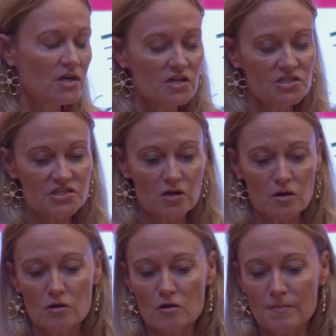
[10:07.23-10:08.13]

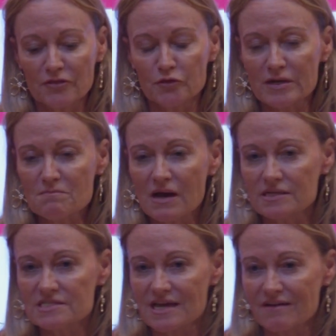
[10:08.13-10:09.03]
So about 3
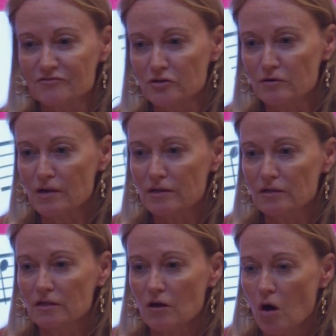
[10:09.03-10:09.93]
months after
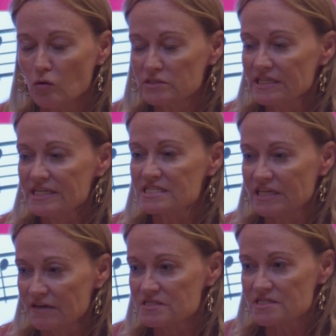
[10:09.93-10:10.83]
holding these
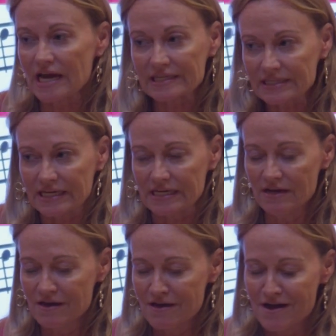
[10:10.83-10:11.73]
gifts tightly,
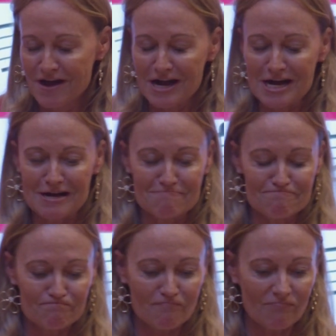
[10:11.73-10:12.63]
I
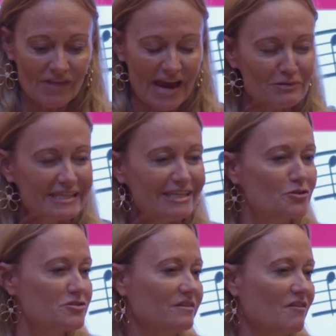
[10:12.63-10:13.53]
really
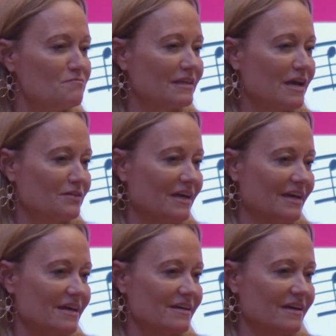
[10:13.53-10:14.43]
learned to love my life in
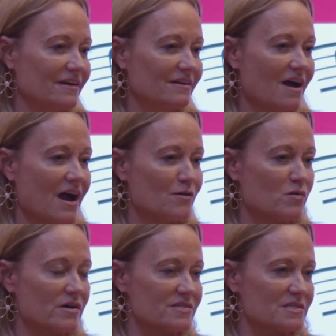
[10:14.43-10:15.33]
Connecticut. I
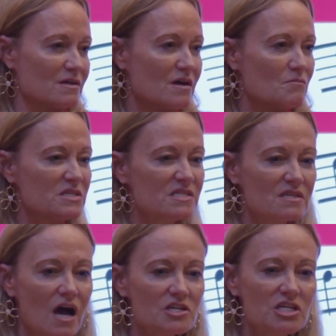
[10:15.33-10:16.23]
was
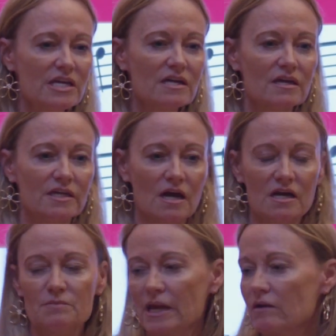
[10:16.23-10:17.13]
massaging
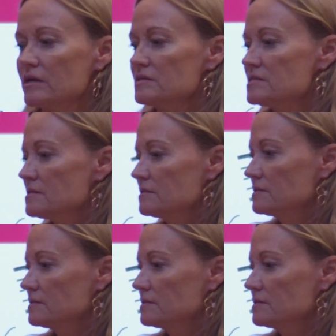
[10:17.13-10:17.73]
young parents,